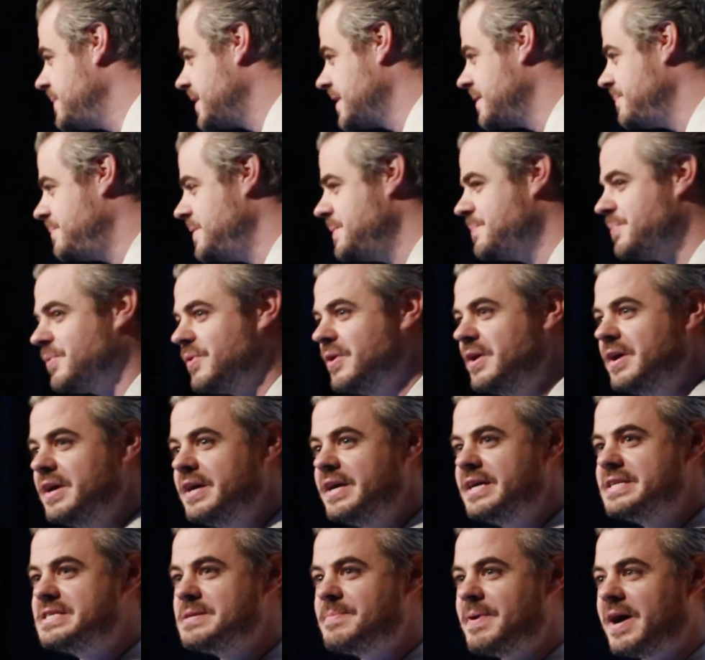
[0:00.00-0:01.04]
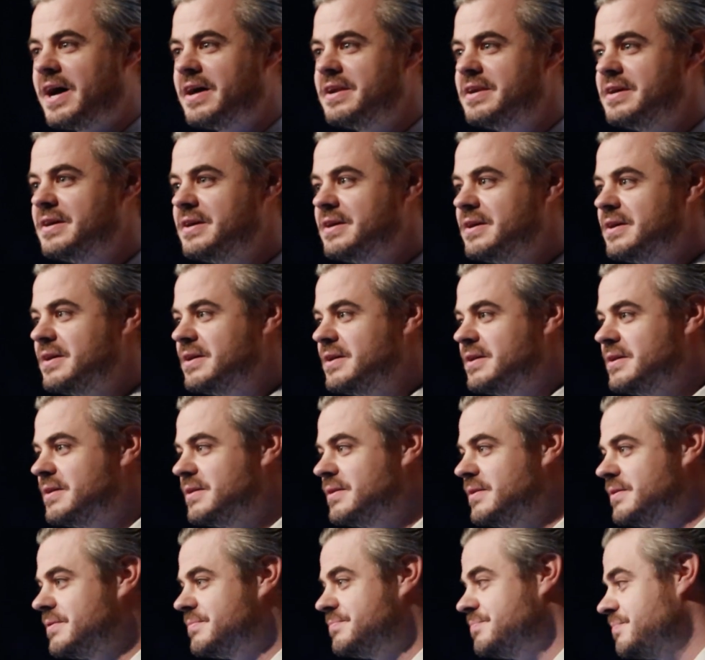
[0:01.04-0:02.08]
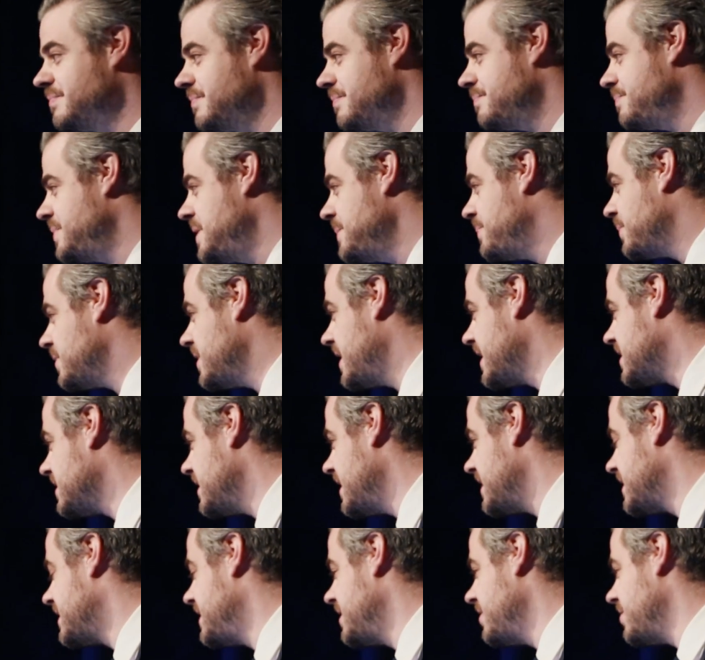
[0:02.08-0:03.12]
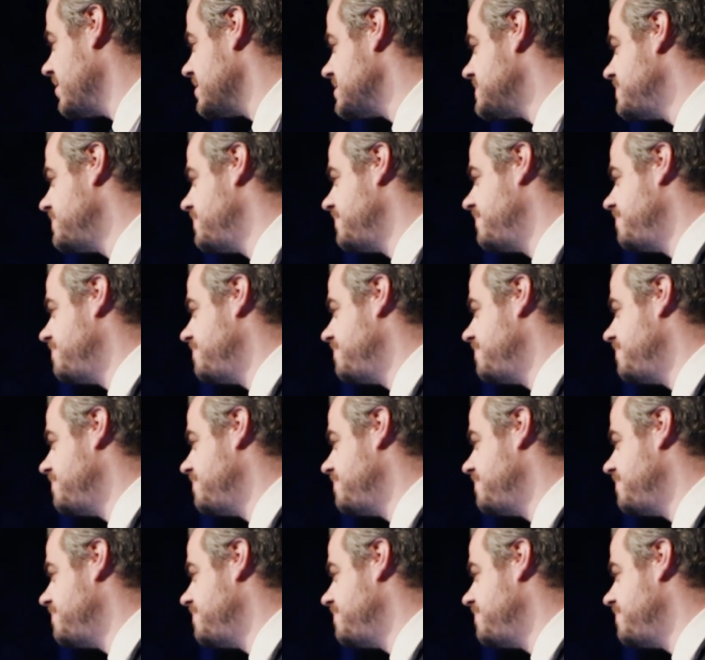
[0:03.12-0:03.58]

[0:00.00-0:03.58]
million people. It's about people like Leta Kiros,